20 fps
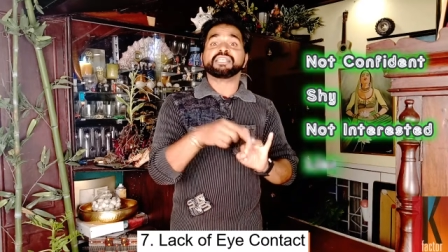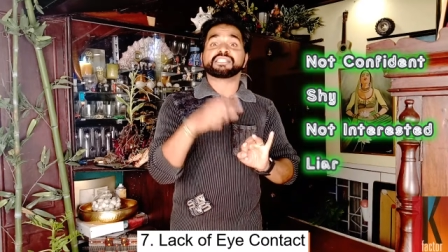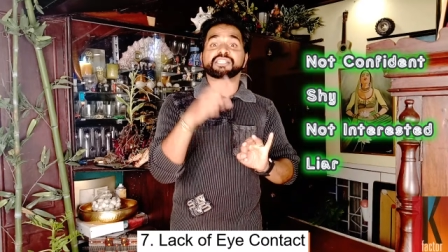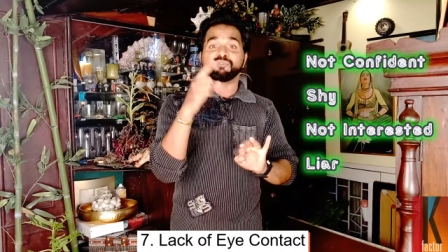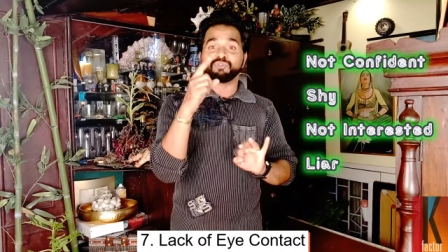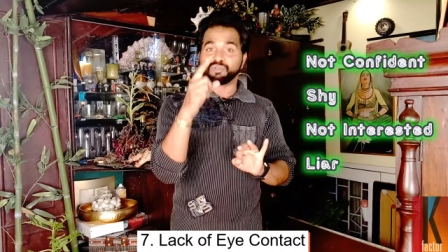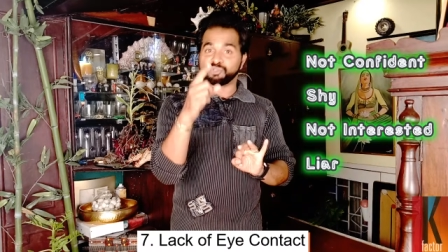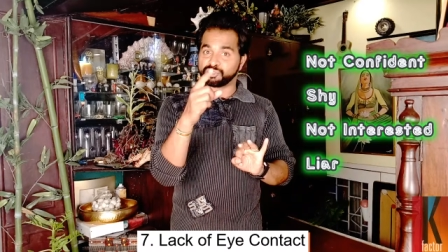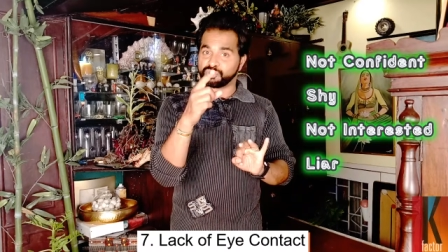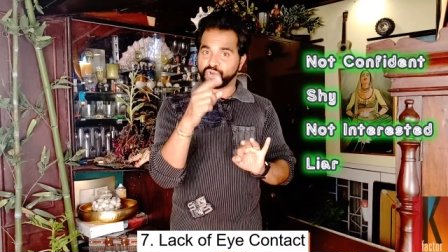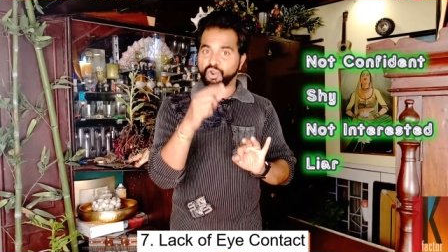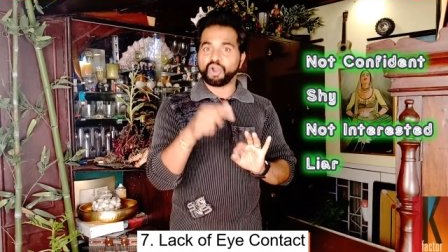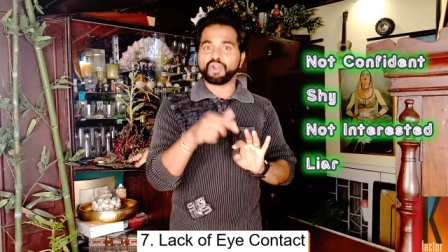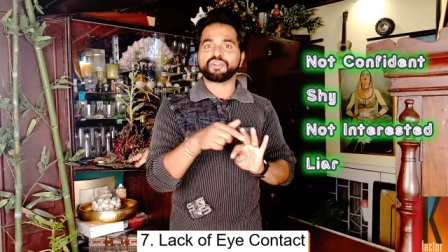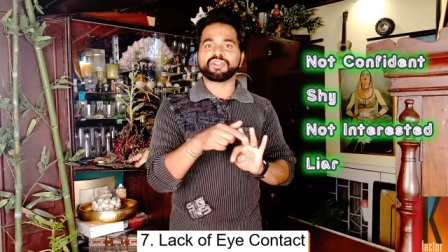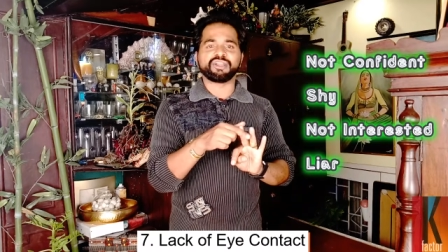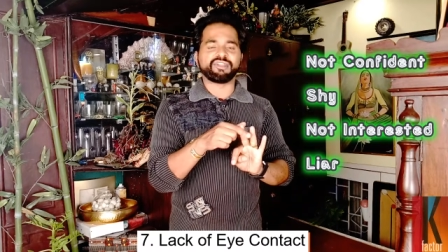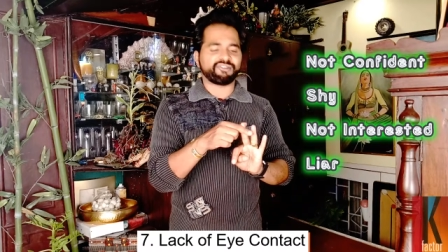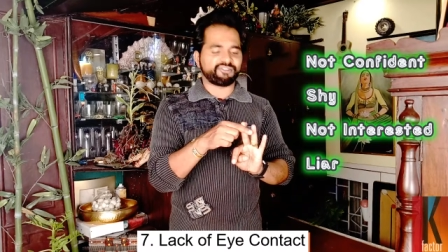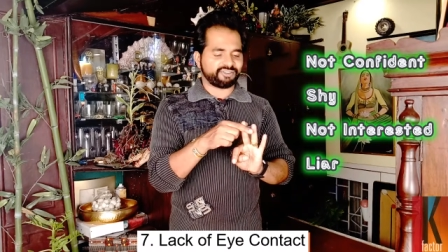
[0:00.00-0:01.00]
someone who is
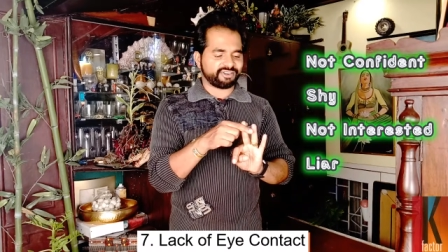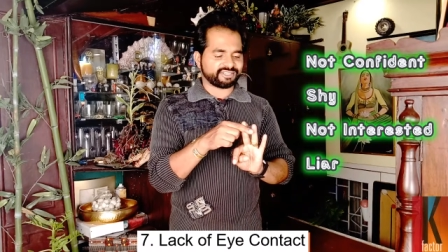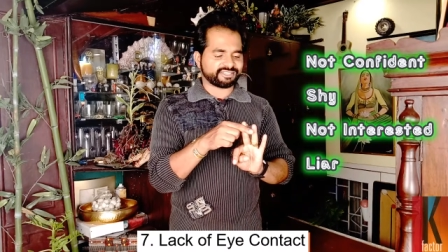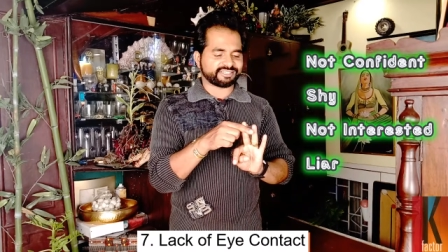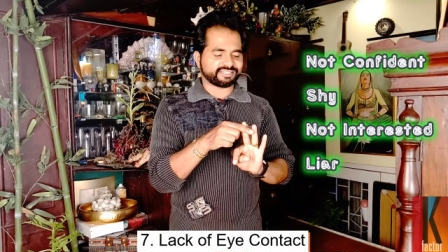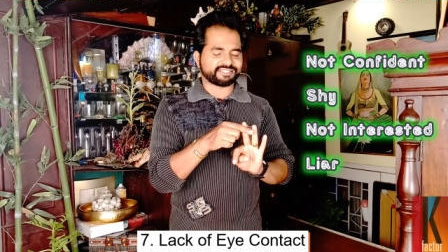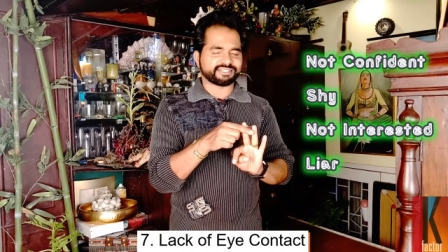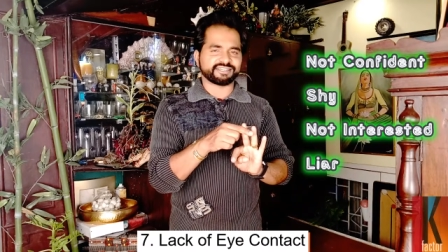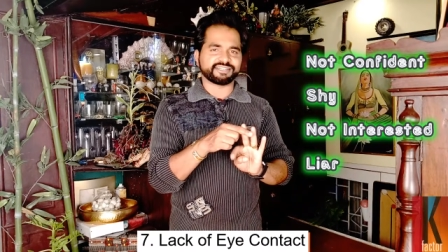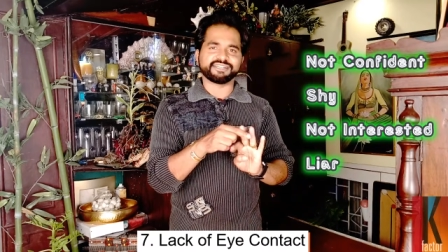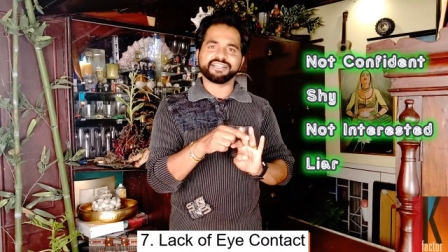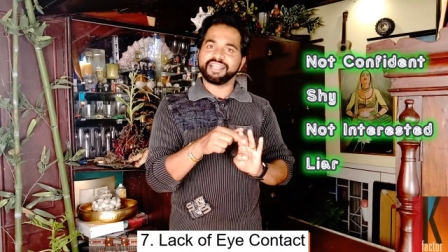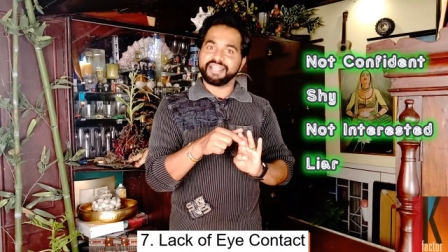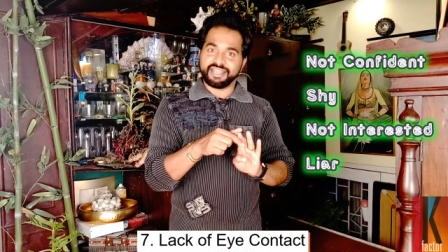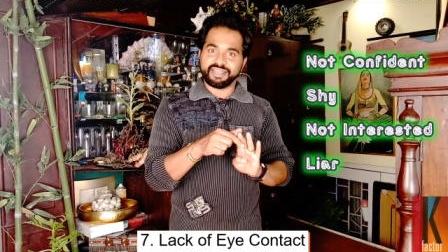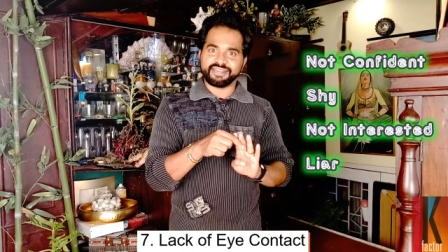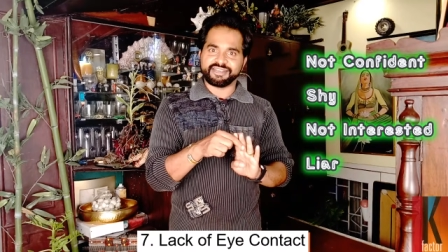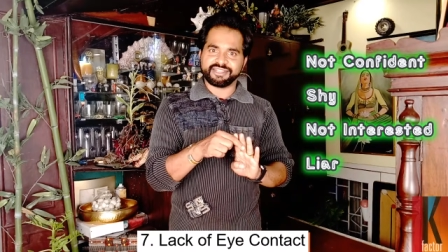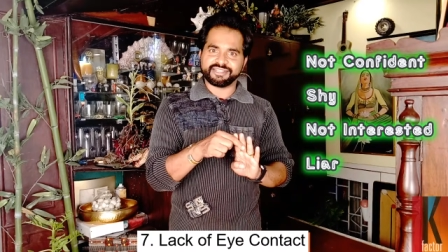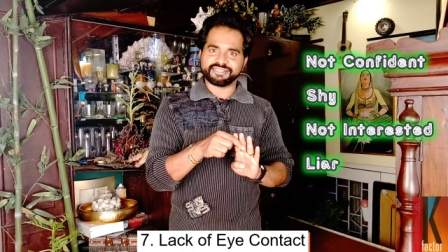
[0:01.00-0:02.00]
not interested,
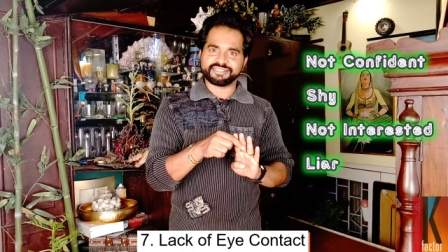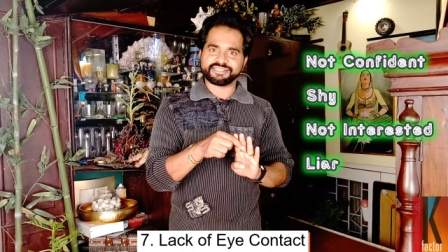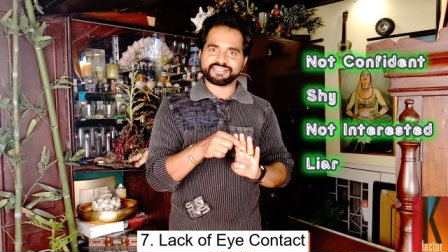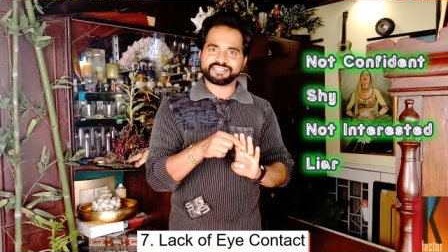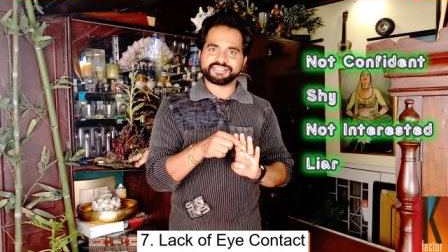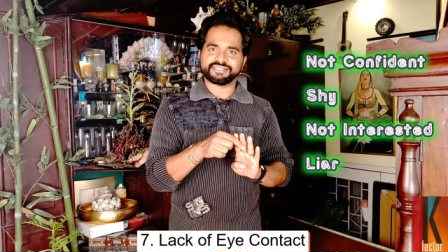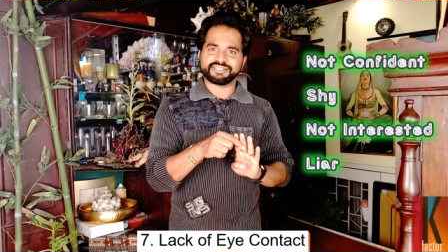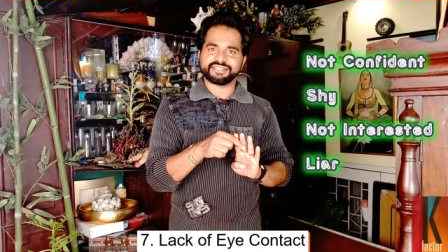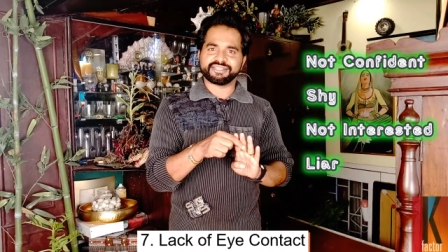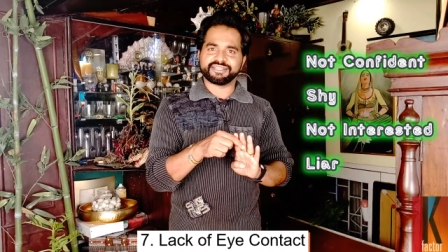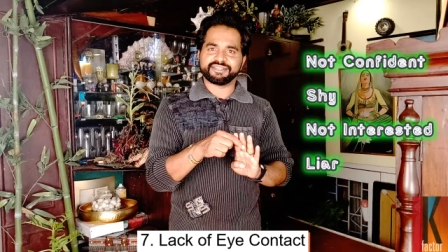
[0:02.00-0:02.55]
and yes,